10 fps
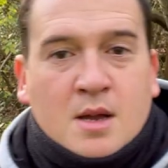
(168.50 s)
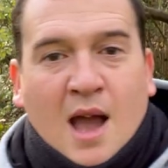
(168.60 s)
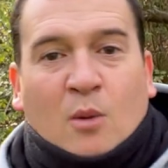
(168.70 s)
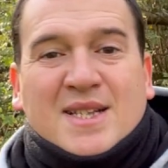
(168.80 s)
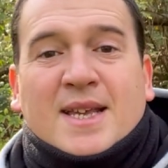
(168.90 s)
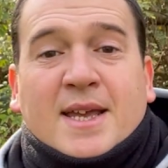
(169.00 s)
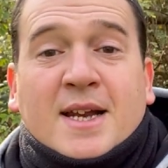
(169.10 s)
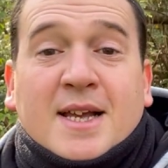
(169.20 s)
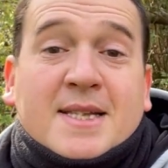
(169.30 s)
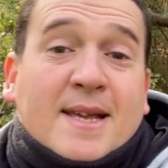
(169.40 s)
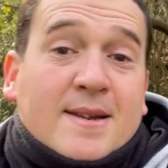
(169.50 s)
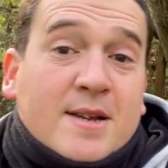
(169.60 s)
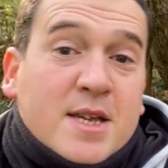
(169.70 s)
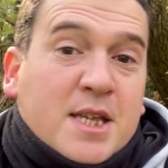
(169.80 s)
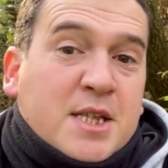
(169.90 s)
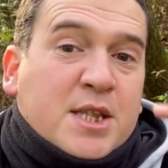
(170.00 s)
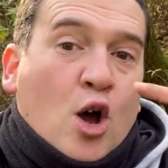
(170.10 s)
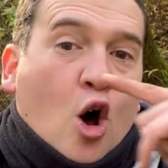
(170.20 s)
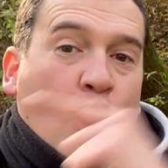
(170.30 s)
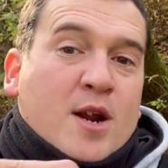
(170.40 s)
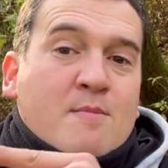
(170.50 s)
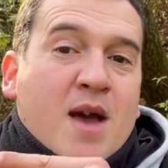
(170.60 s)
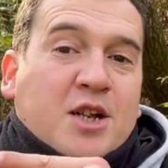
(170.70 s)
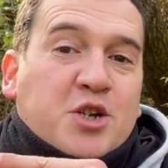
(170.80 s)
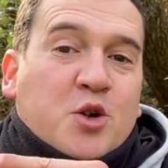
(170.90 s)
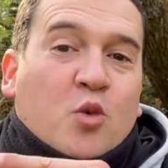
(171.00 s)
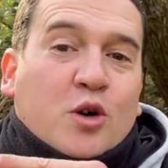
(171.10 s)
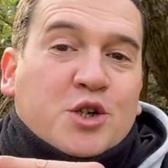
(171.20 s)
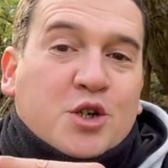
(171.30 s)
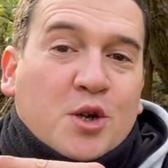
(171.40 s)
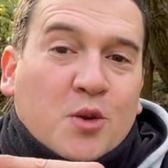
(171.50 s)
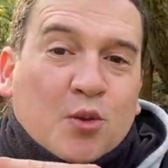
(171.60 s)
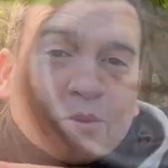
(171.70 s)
Our second contender is the Honor Magic Watch 2.